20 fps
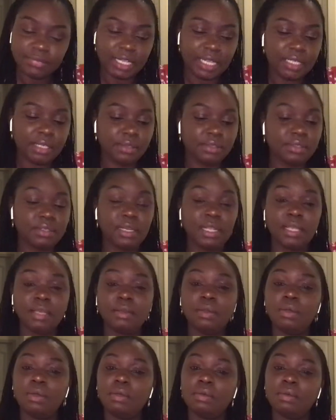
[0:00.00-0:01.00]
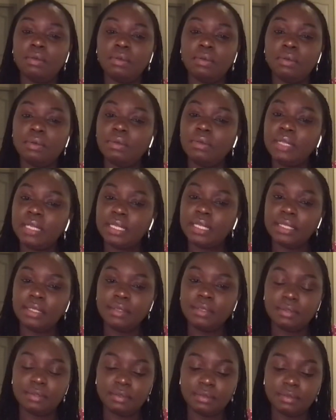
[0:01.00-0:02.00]
And I was like, oh, okay,
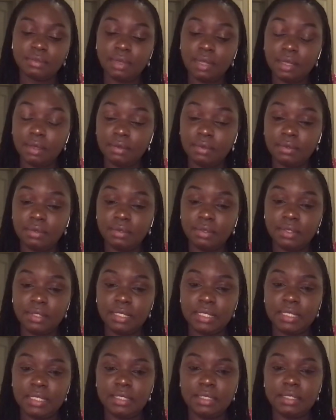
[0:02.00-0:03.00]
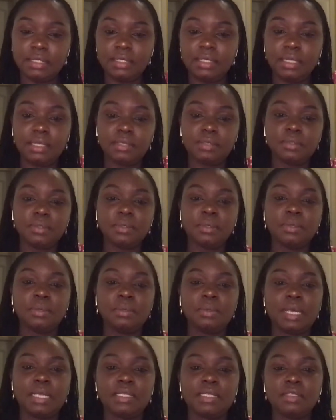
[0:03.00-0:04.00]
wow. Yeah,
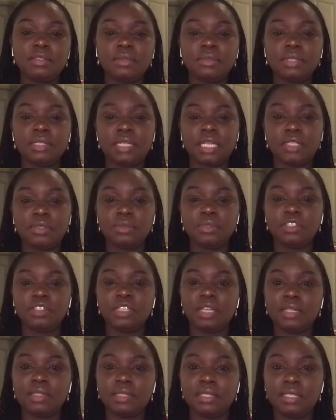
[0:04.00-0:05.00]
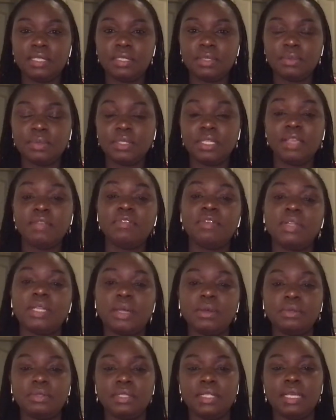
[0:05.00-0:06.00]
so I just thought that I should share this with everyone
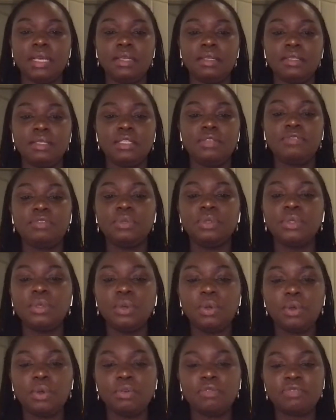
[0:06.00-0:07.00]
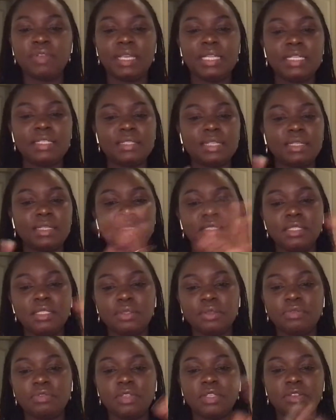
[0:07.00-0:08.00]
out there. If you know of any scientists,
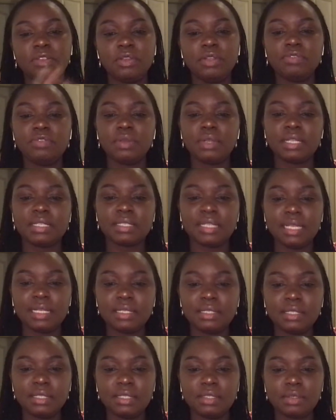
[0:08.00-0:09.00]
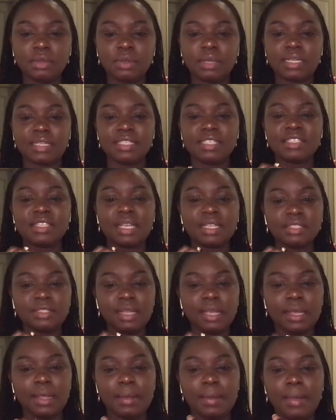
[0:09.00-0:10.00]
or if you're a scientist or a
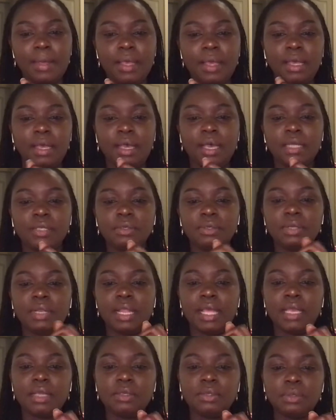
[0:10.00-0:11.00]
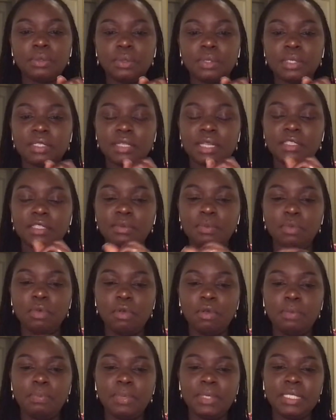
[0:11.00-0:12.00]
researcher and you'd like to research
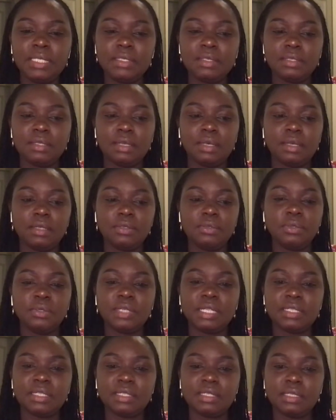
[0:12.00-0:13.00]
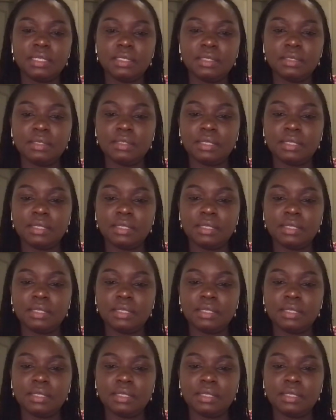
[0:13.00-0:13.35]
more, please do not hesitate.